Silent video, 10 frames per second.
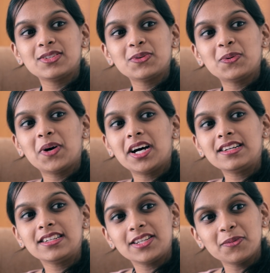So
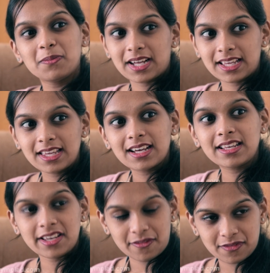did you buy
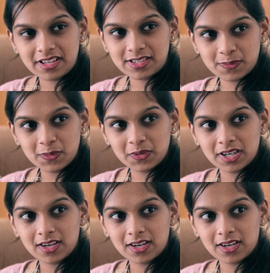our reference book